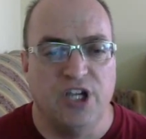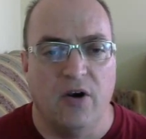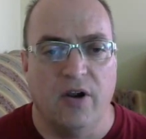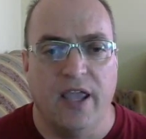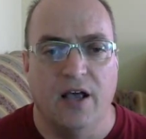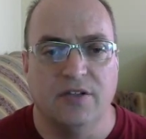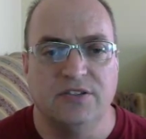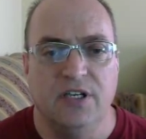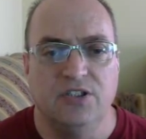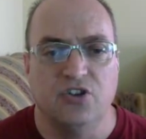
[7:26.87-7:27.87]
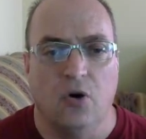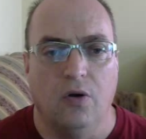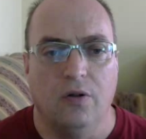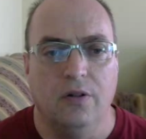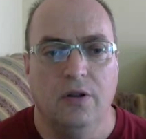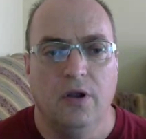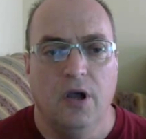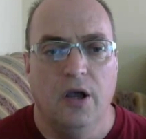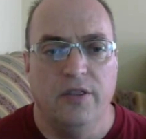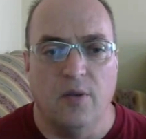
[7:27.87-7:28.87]
Jarrett, Kelsey, Joel,
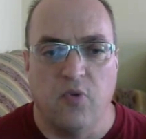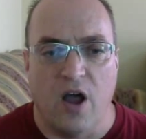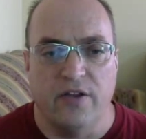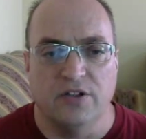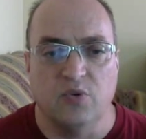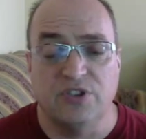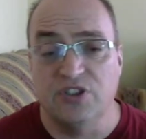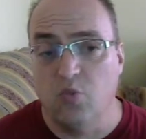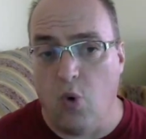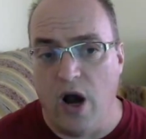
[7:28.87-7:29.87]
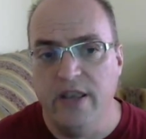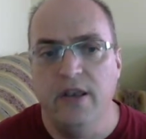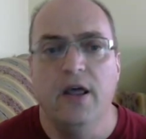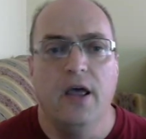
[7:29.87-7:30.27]
the brothers, which is one,